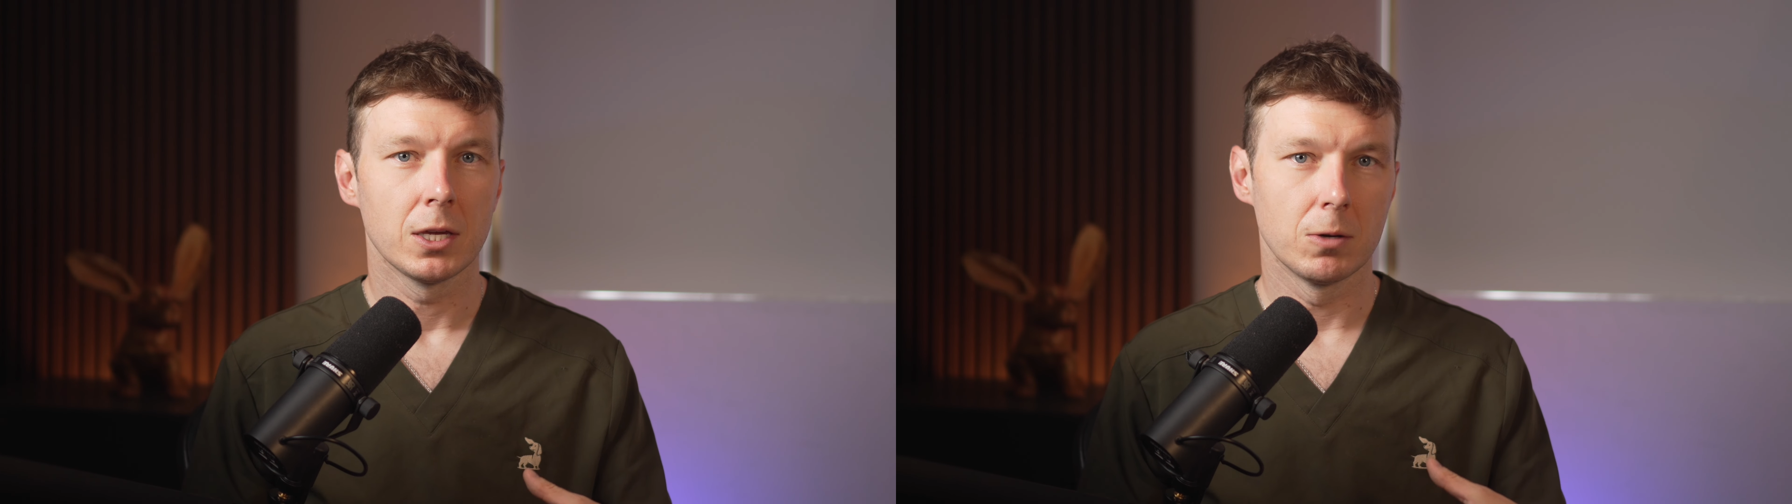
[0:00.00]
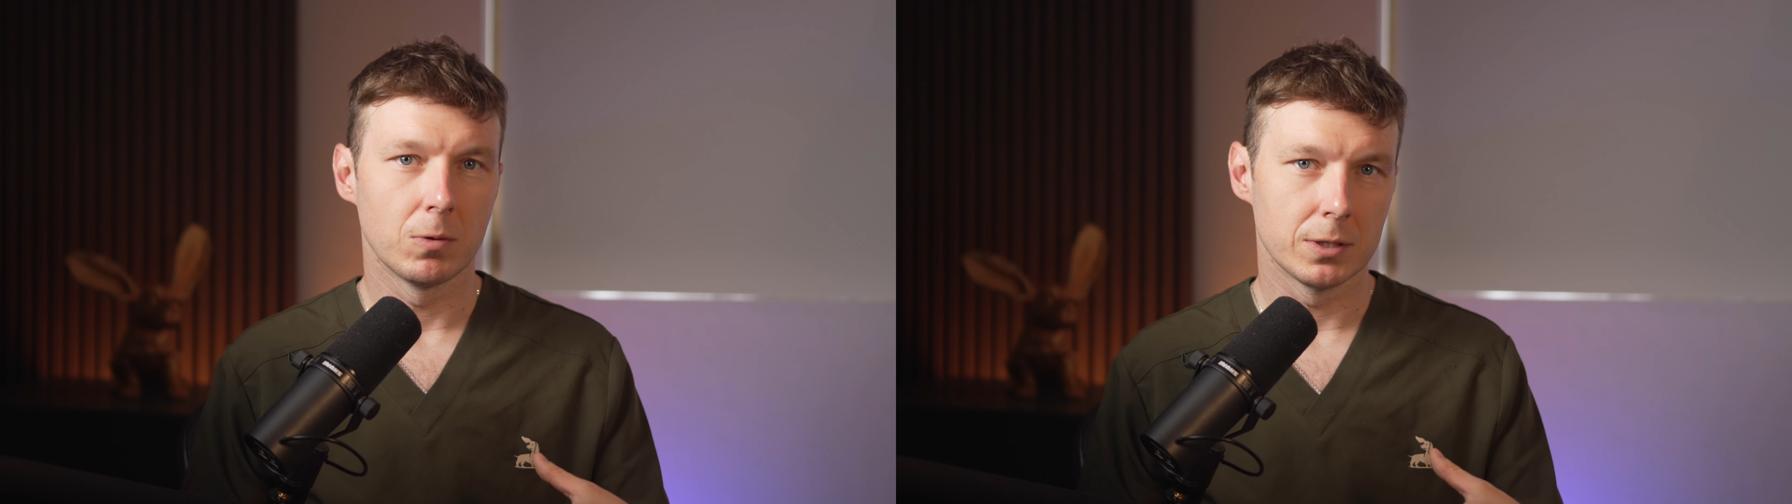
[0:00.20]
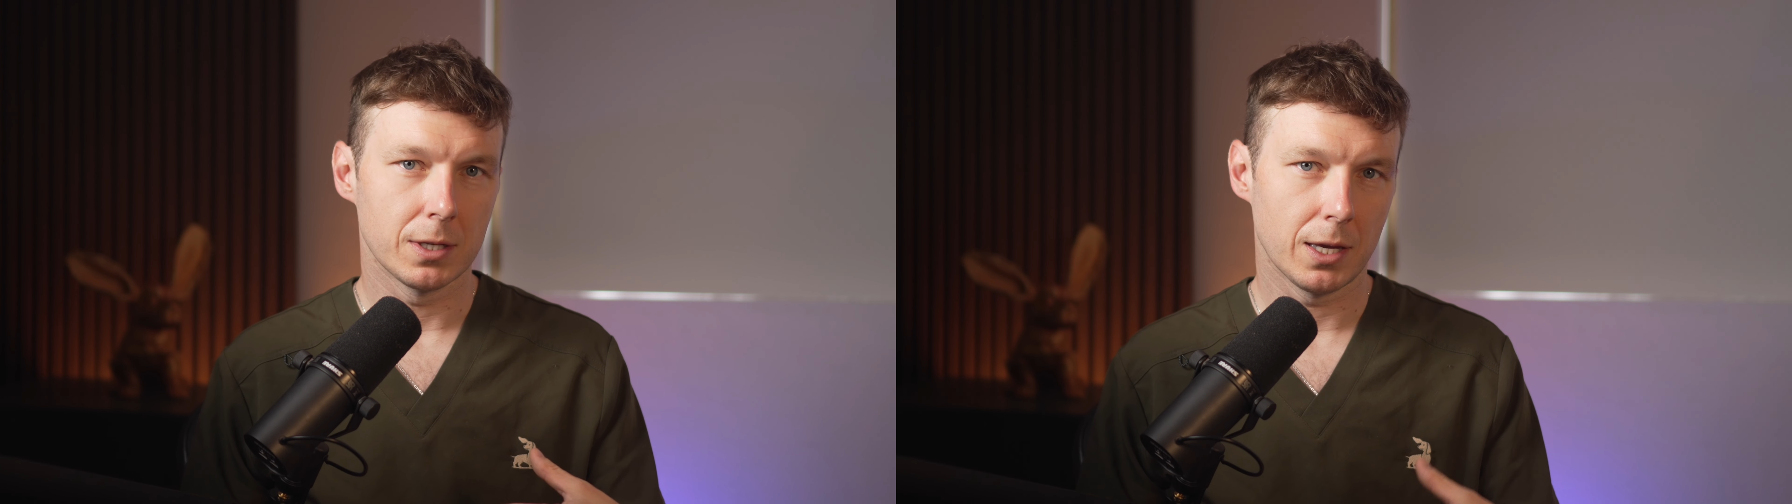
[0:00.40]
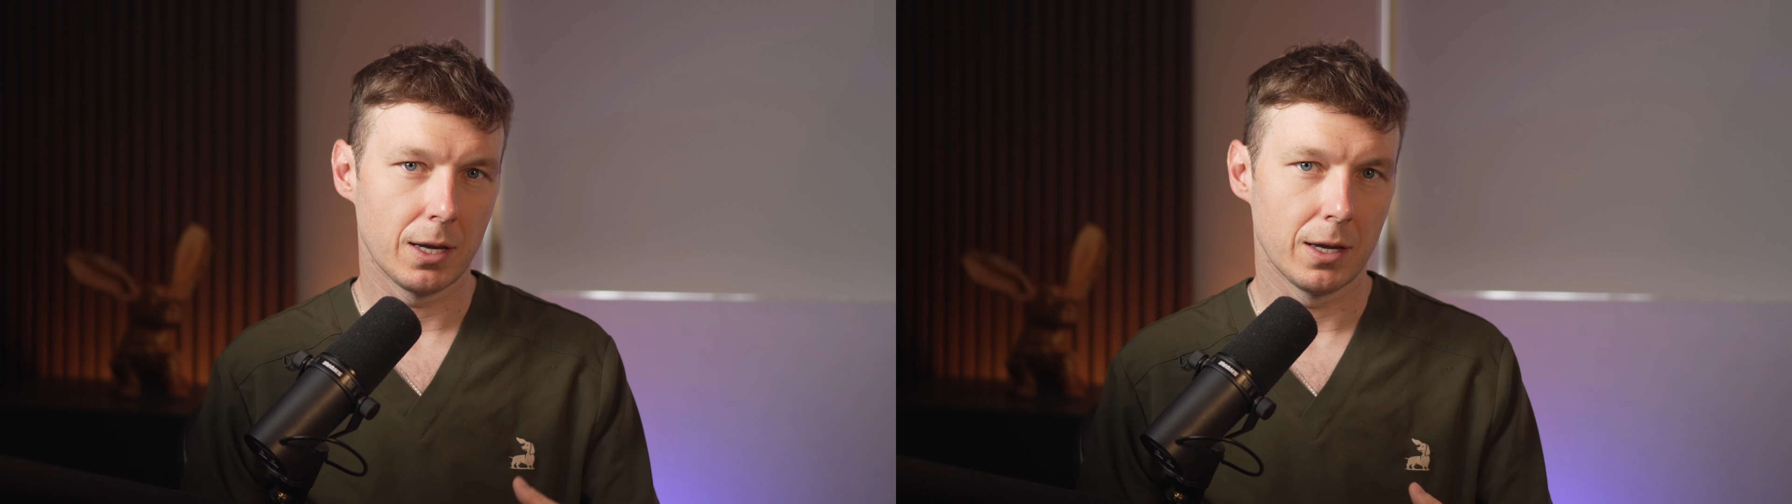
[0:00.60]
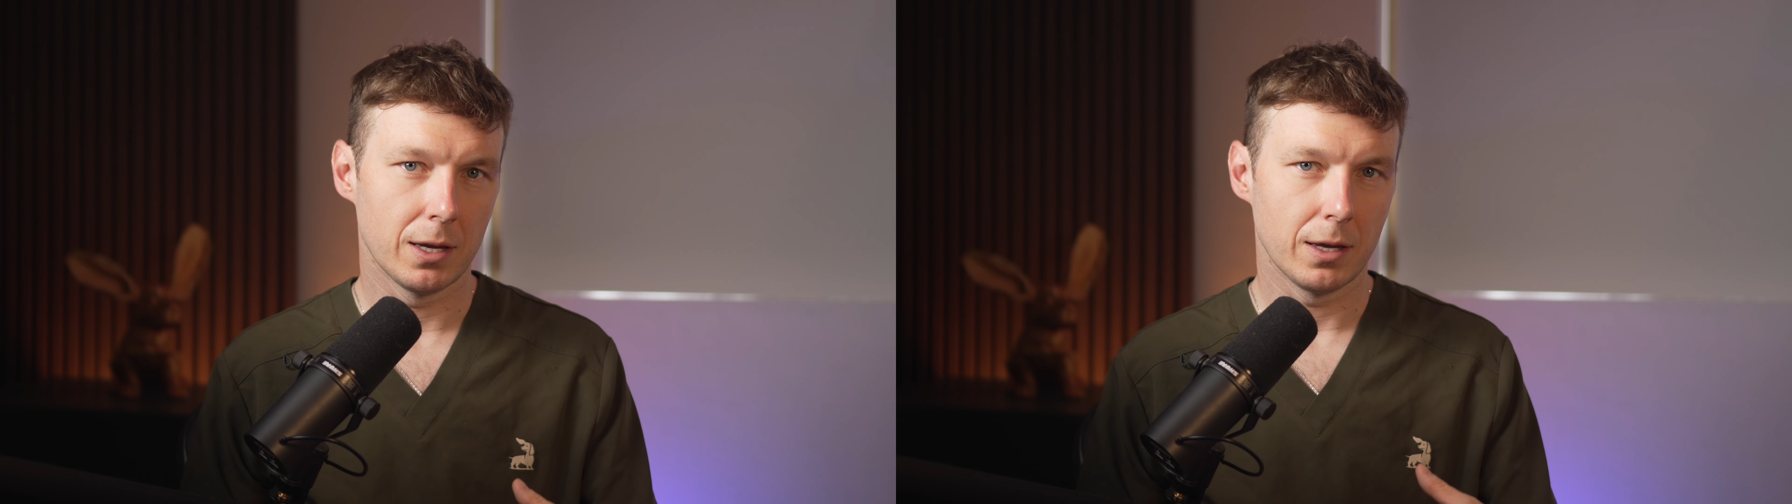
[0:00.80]
you want to
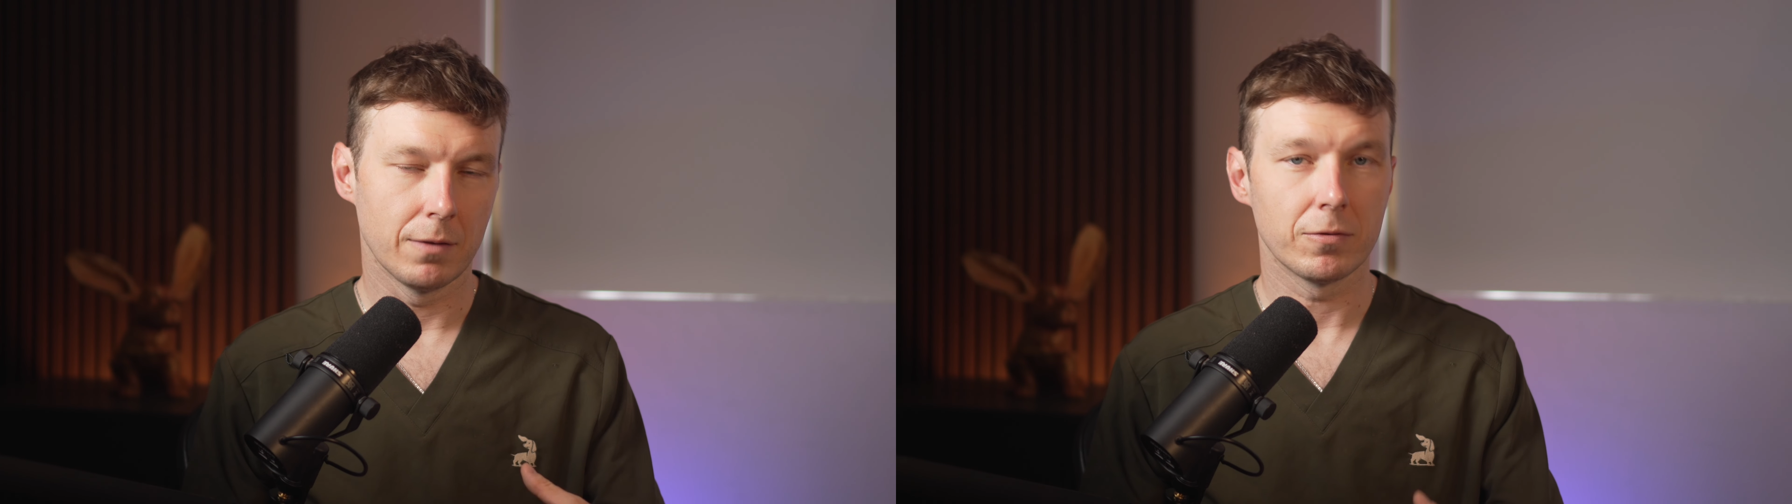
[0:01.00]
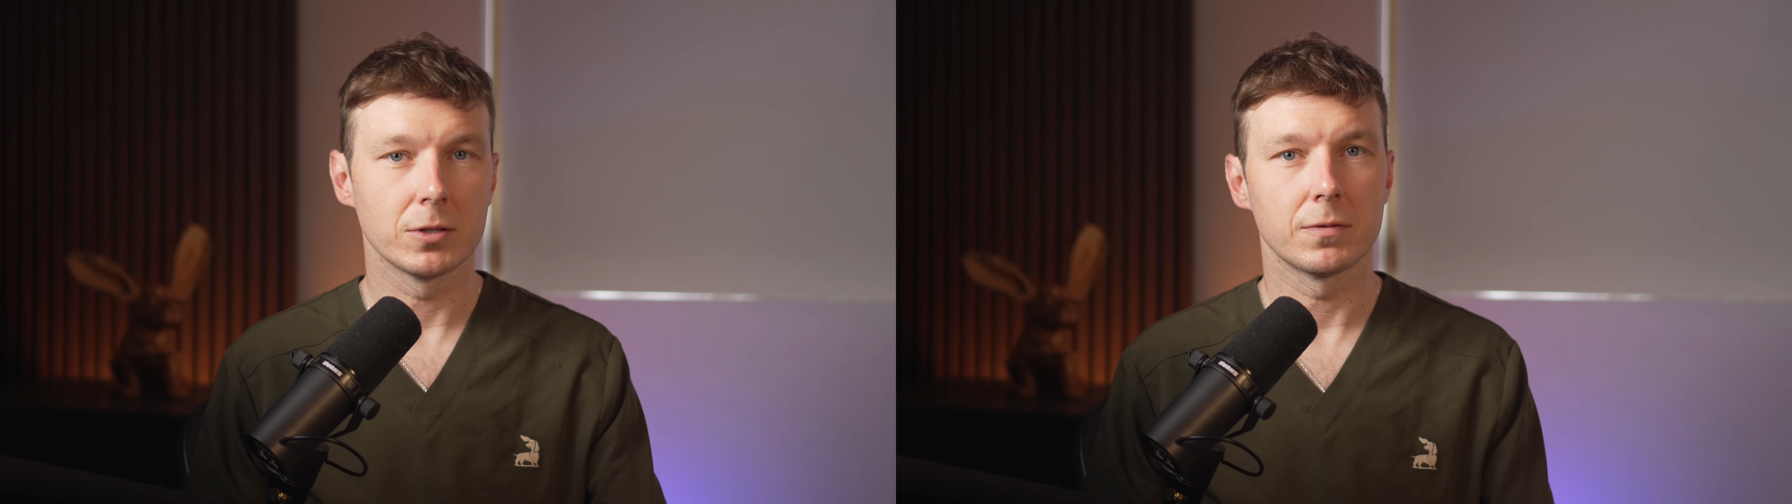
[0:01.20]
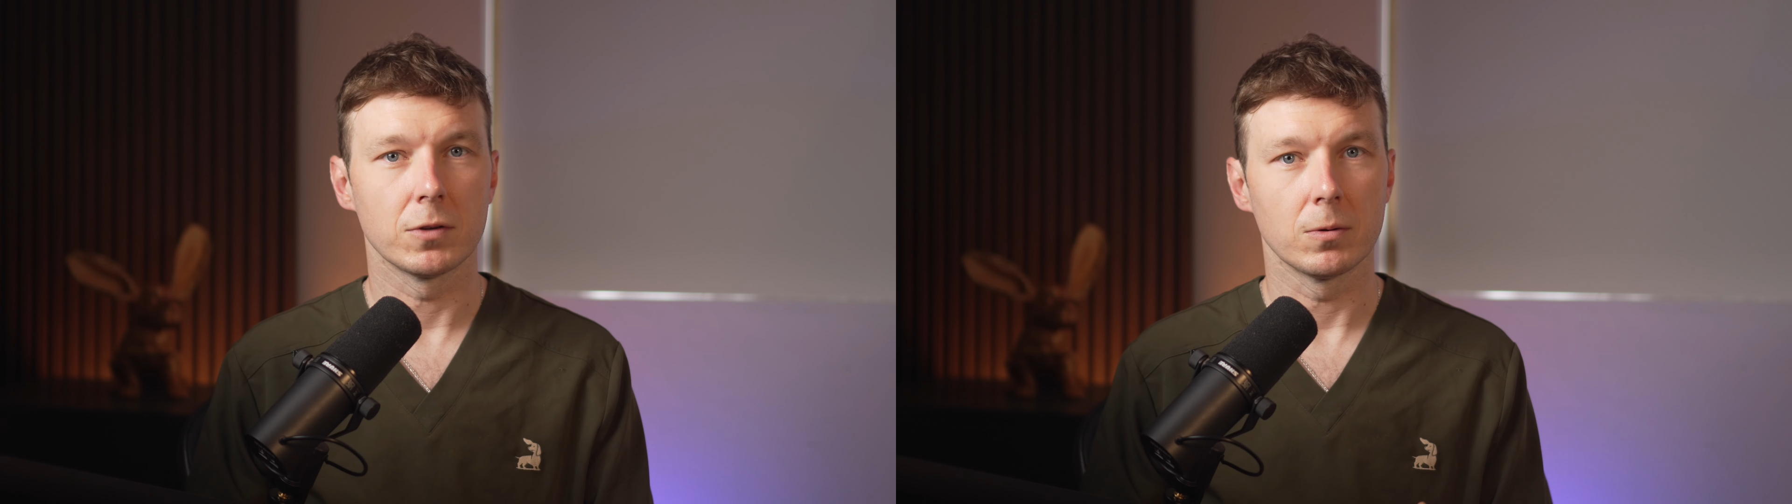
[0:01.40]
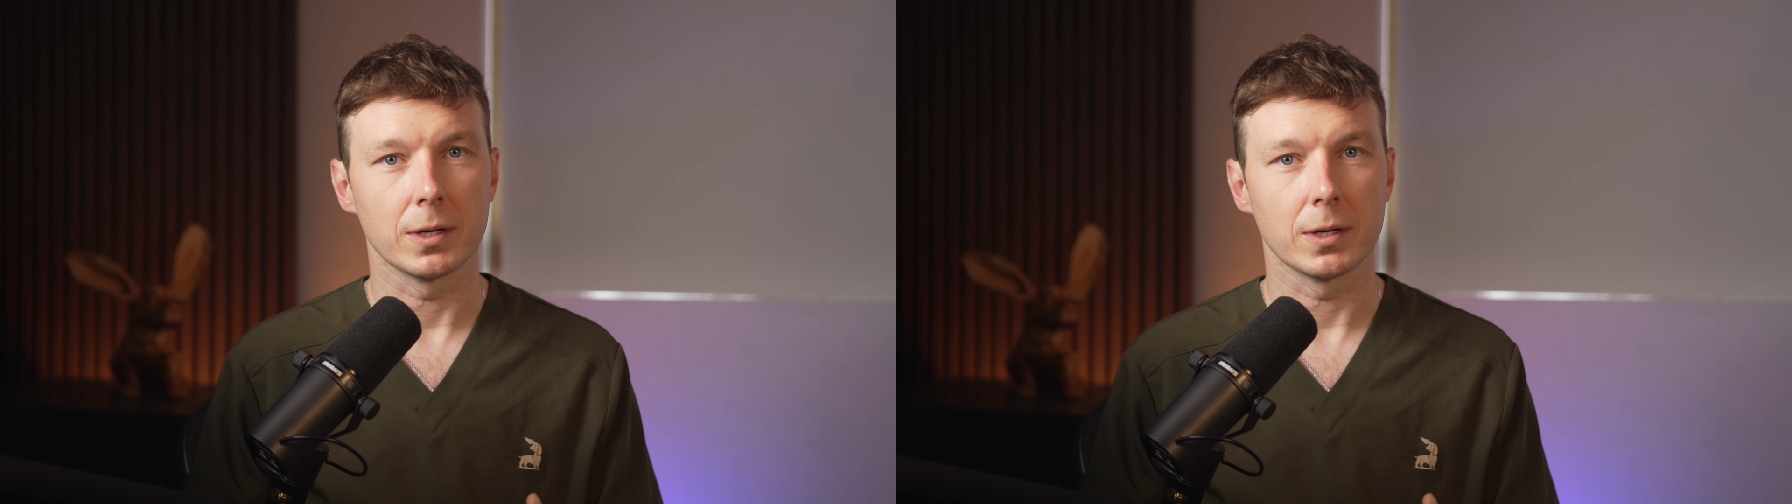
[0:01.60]
hear in front of you,